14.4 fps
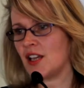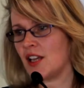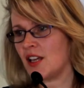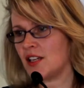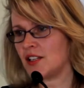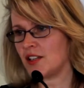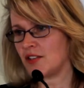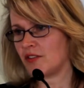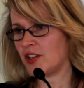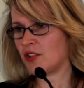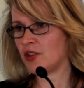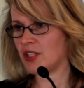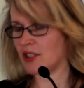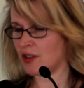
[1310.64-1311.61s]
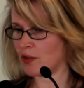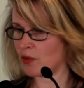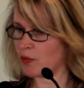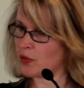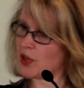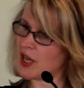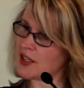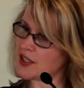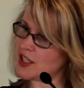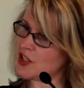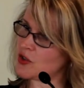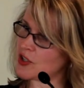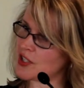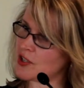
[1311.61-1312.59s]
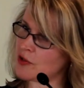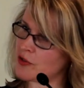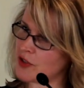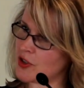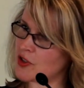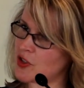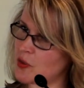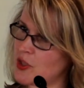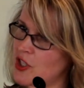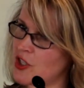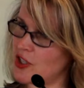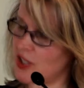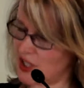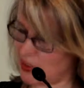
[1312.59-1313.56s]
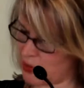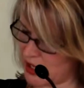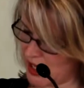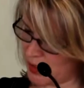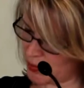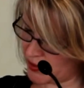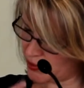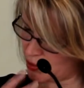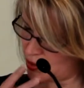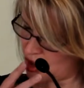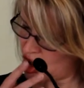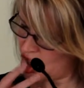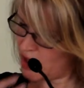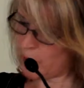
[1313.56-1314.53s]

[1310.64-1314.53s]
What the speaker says: If there is asking yourself those questions that we had before,